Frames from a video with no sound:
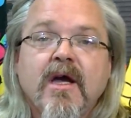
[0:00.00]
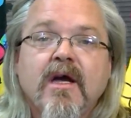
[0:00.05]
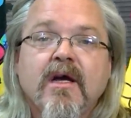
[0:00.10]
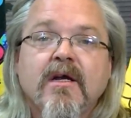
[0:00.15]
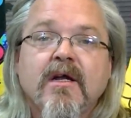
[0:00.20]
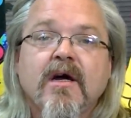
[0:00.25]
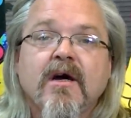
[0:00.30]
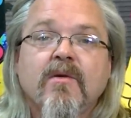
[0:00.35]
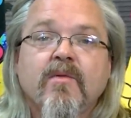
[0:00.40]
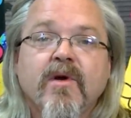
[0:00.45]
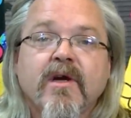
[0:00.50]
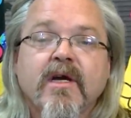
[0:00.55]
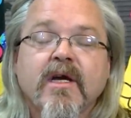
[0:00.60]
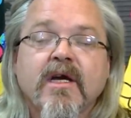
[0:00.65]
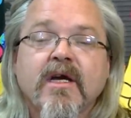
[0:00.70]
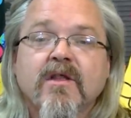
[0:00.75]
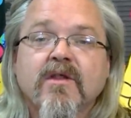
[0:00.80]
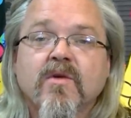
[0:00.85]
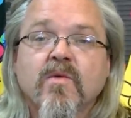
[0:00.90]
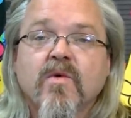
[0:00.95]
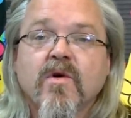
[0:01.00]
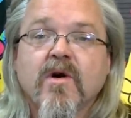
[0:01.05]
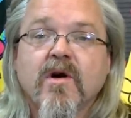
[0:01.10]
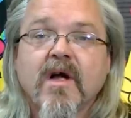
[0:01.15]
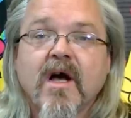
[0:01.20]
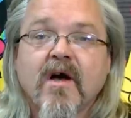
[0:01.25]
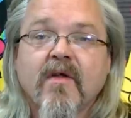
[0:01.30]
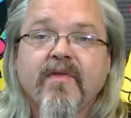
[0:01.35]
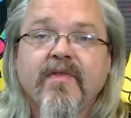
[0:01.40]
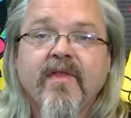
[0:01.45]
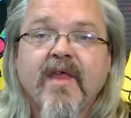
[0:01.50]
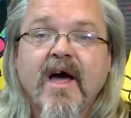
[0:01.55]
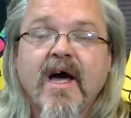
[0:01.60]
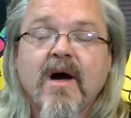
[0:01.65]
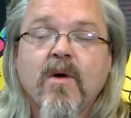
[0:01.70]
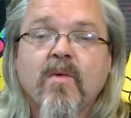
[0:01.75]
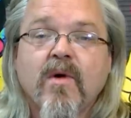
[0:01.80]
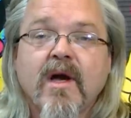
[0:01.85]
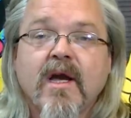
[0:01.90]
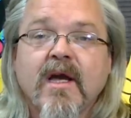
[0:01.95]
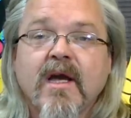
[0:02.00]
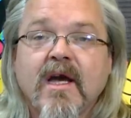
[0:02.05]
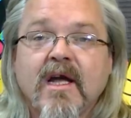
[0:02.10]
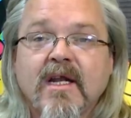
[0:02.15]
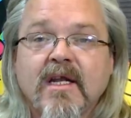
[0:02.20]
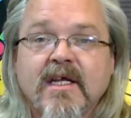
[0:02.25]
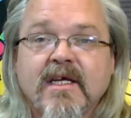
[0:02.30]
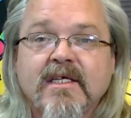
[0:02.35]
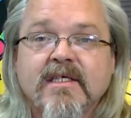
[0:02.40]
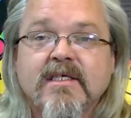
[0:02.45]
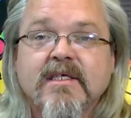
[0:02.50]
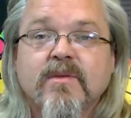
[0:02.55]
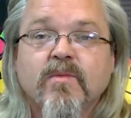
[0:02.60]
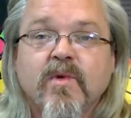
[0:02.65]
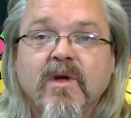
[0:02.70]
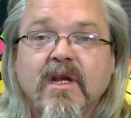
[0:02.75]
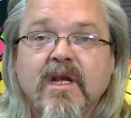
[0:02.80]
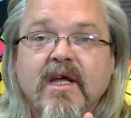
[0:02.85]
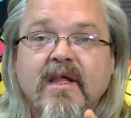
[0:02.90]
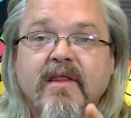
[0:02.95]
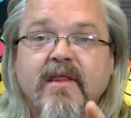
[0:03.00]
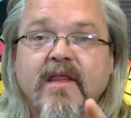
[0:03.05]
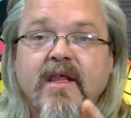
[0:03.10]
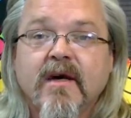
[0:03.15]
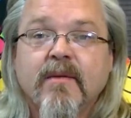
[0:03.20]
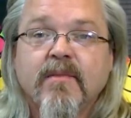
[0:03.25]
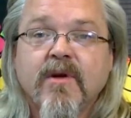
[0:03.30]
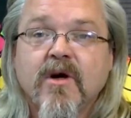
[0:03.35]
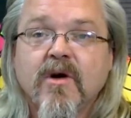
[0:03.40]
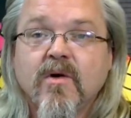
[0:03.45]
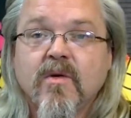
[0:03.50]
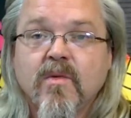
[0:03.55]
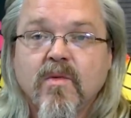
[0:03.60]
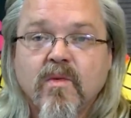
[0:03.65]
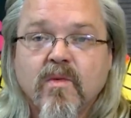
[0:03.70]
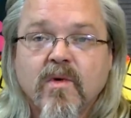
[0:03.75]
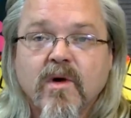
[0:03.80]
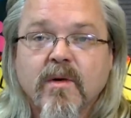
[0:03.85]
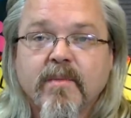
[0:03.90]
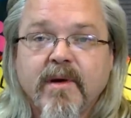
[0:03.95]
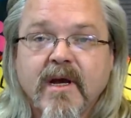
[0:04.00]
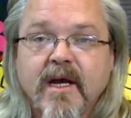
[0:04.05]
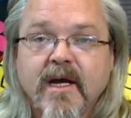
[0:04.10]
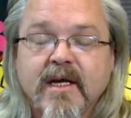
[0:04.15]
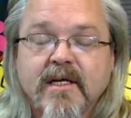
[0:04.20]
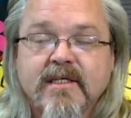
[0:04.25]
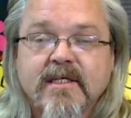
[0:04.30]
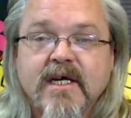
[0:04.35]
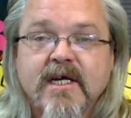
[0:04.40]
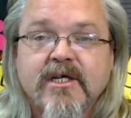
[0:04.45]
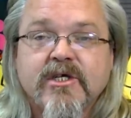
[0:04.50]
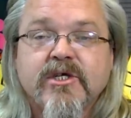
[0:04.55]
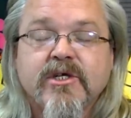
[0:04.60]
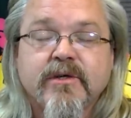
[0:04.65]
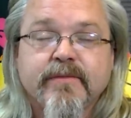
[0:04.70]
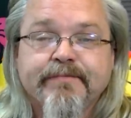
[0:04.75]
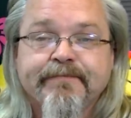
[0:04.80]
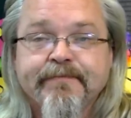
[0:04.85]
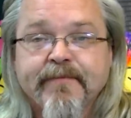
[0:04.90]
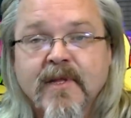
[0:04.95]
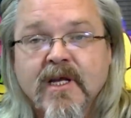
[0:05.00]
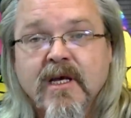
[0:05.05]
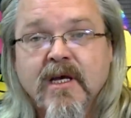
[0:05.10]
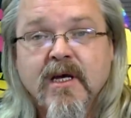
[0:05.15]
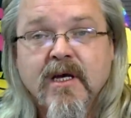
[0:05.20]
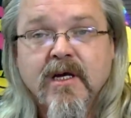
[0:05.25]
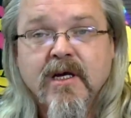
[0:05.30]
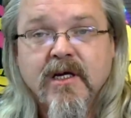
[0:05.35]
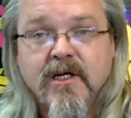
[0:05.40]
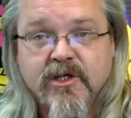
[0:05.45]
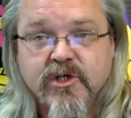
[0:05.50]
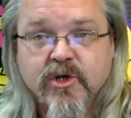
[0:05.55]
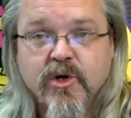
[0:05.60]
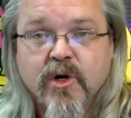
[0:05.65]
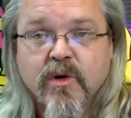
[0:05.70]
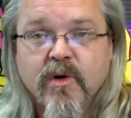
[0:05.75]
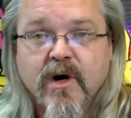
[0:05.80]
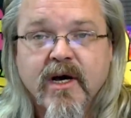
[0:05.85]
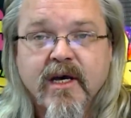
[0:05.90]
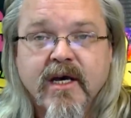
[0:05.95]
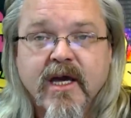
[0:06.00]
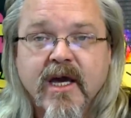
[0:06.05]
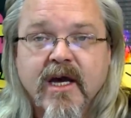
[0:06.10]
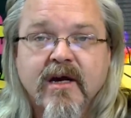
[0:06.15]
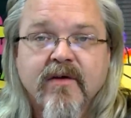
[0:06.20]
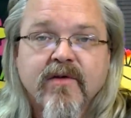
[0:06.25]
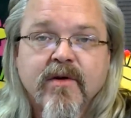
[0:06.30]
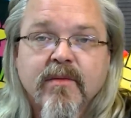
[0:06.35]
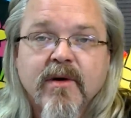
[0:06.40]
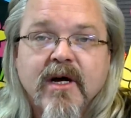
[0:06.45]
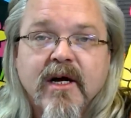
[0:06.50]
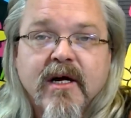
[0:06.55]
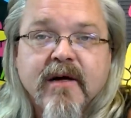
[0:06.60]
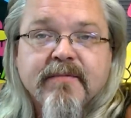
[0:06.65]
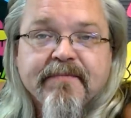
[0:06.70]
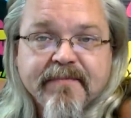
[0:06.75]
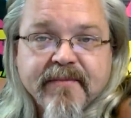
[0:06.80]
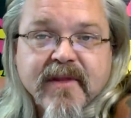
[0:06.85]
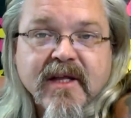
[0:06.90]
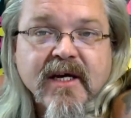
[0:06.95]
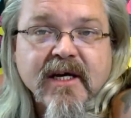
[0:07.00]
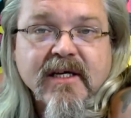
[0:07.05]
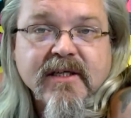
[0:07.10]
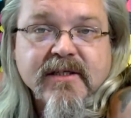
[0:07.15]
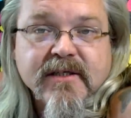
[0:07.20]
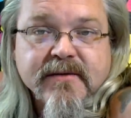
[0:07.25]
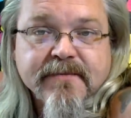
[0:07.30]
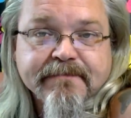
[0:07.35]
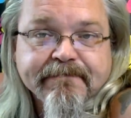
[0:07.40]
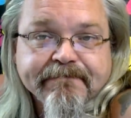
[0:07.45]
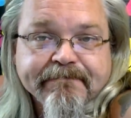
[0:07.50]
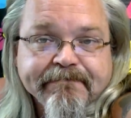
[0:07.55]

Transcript: And uh, we can get the word out that way. At least we let them know we're paying attention. Enjoy while you can, everybody. Thanks.